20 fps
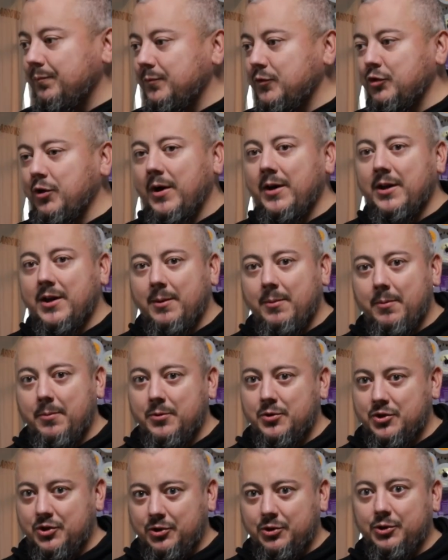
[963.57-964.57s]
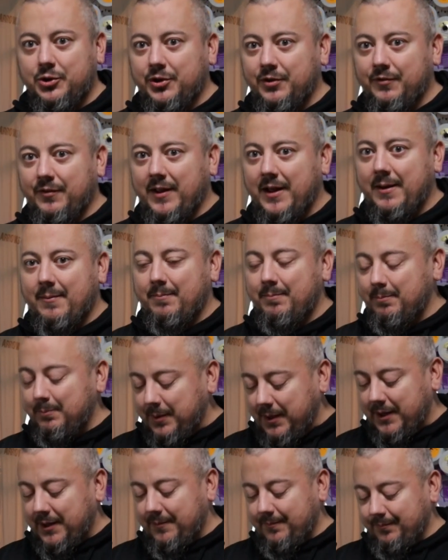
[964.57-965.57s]
Trying to come up with a solution to that,
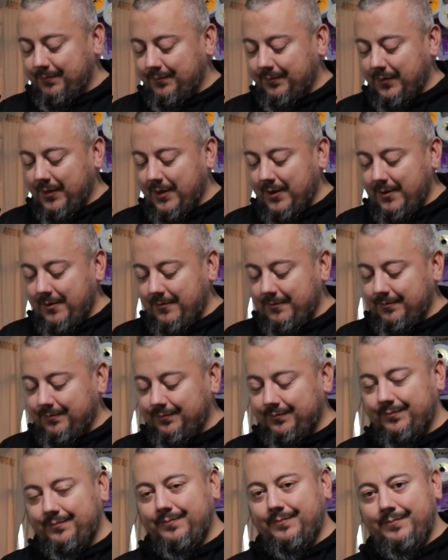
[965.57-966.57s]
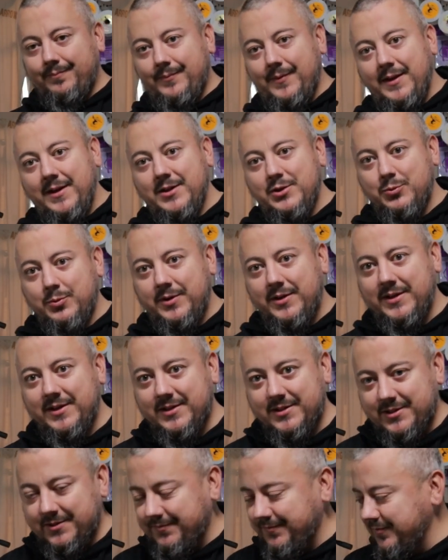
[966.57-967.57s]
but it is what it
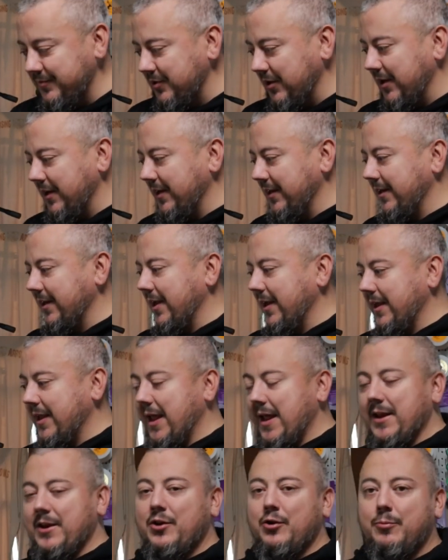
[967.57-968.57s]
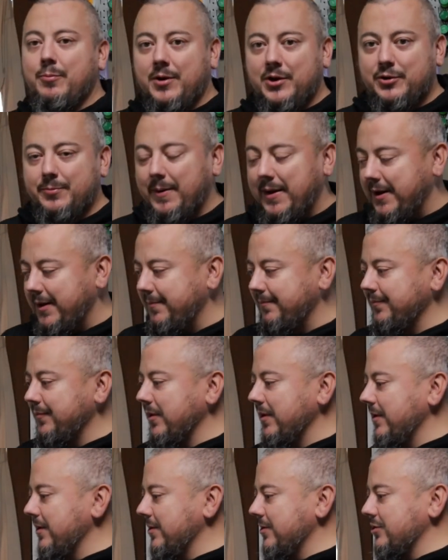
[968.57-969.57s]
is. So I can't do much about it.
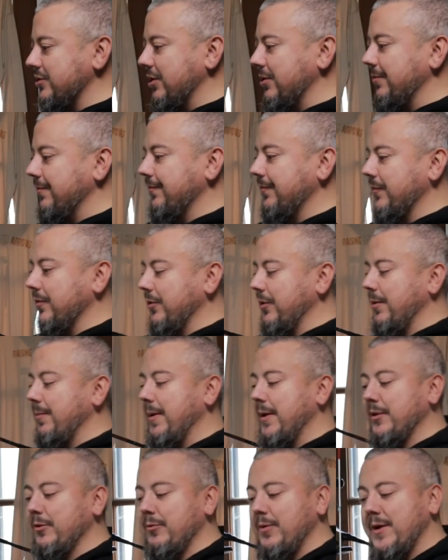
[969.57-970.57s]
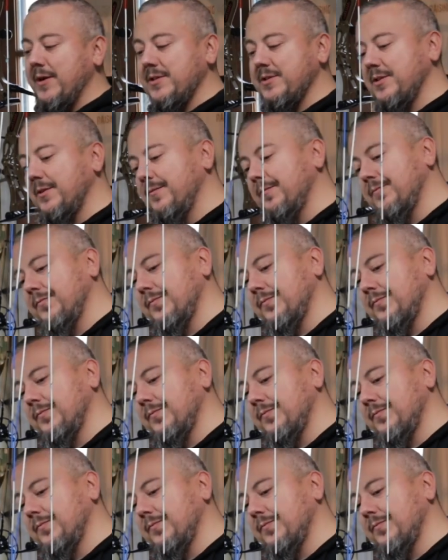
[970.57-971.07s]
So we're going to mount the rest.